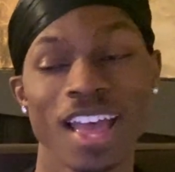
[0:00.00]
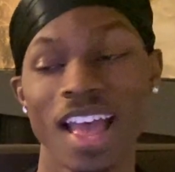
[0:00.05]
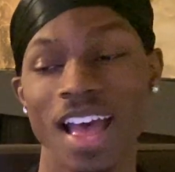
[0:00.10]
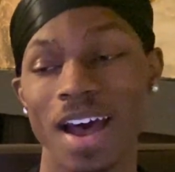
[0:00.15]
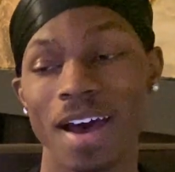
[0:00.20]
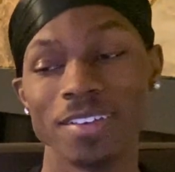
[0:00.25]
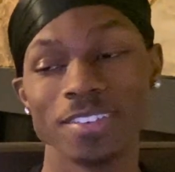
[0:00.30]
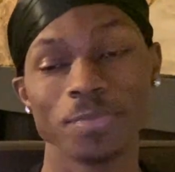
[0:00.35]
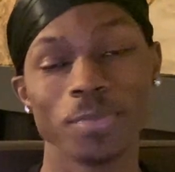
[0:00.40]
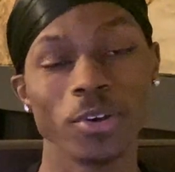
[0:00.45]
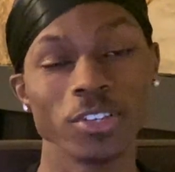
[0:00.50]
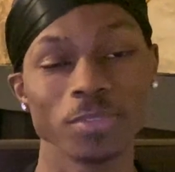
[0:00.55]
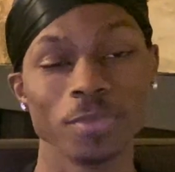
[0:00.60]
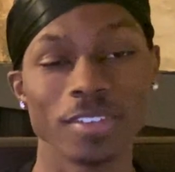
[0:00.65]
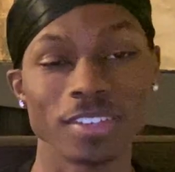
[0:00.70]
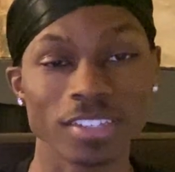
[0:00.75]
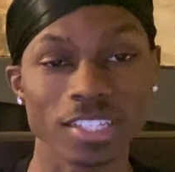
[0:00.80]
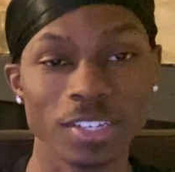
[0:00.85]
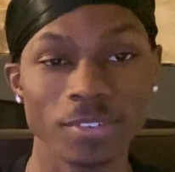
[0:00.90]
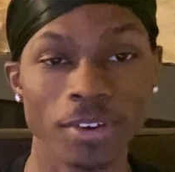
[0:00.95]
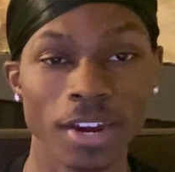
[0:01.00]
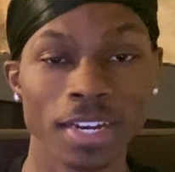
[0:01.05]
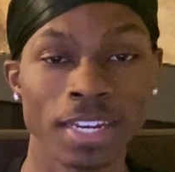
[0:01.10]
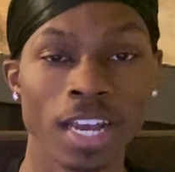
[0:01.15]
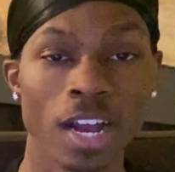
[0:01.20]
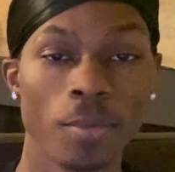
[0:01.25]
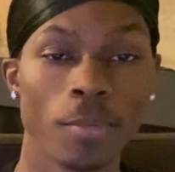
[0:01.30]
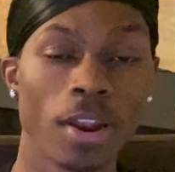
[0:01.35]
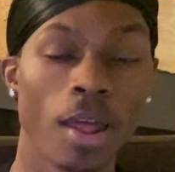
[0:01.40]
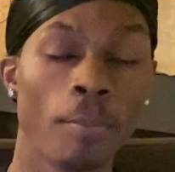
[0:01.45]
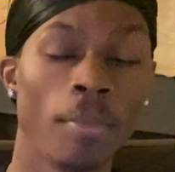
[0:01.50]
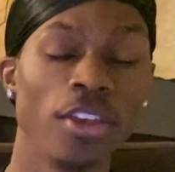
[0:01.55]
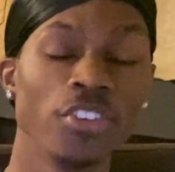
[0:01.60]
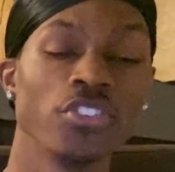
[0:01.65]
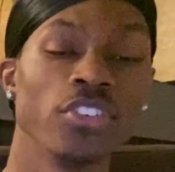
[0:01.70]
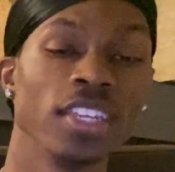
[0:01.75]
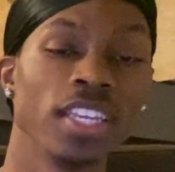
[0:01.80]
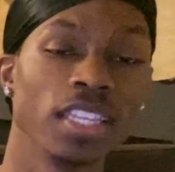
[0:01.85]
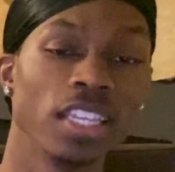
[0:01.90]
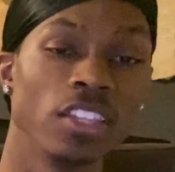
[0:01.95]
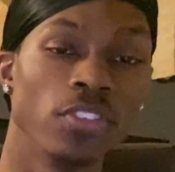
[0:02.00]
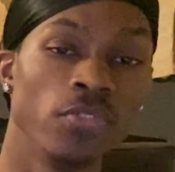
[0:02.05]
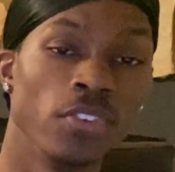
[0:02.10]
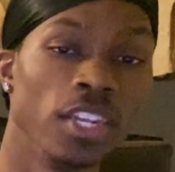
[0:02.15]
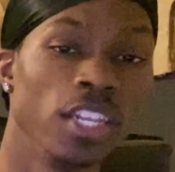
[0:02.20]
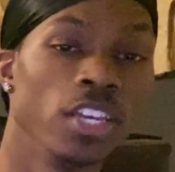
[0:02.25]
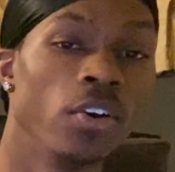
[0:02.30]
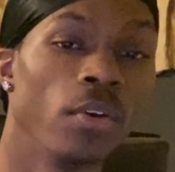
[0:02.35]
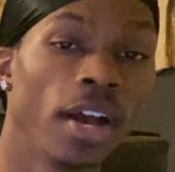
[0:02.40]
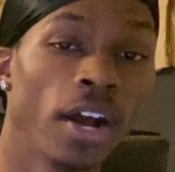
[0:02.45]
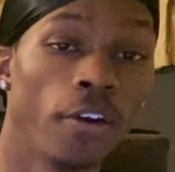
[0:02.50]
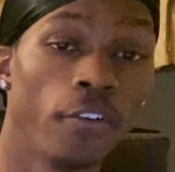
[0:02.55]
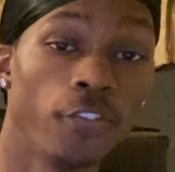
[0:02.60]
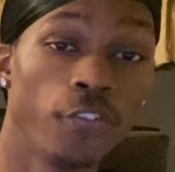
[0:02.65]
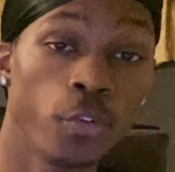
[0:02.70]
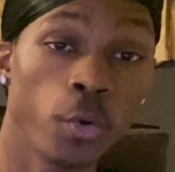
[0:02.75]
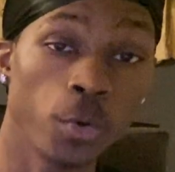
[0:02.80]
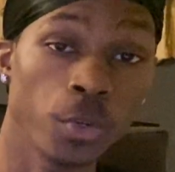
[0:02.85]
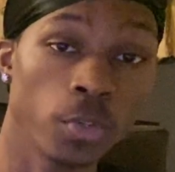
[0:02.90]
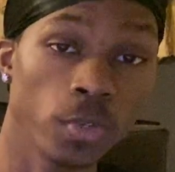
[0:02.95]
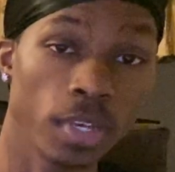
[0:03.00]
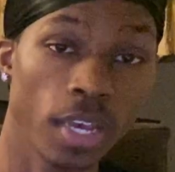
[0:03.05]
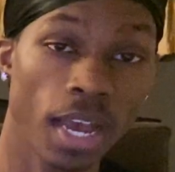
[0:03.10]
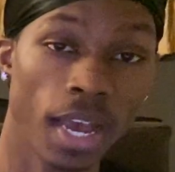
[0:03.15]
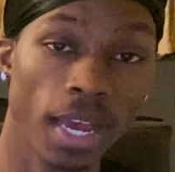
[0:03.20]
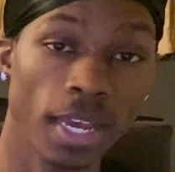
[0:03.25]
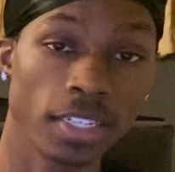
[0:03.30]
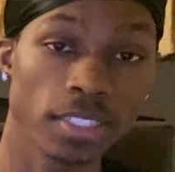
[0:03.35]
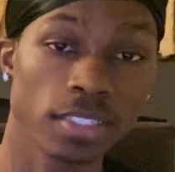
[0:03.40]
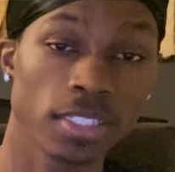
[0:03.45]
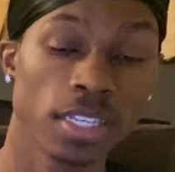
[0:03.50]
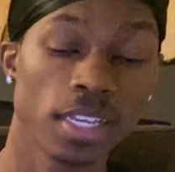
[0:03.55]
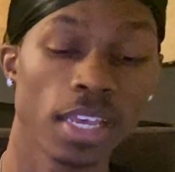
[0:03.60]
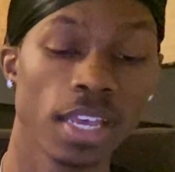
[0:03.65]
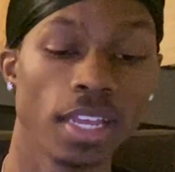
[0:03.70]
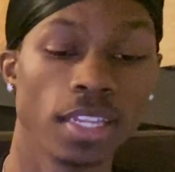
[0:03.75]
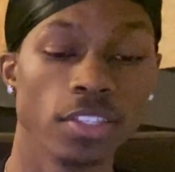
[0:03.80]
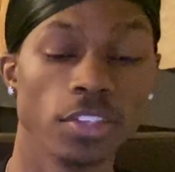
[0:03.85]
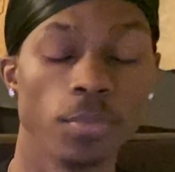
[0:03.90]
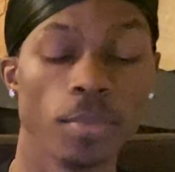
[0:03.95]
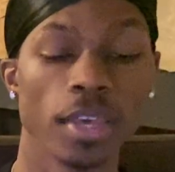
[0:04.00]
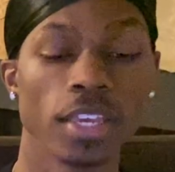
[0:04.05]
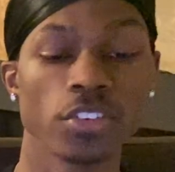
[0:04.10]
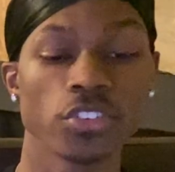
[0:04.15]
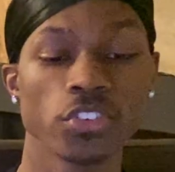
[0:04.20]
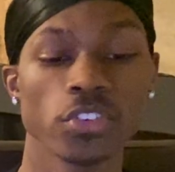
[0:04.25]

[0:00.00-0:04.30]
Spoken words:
I was supposed to be asleep right now, but I made sure to get this video out for you guys to make sure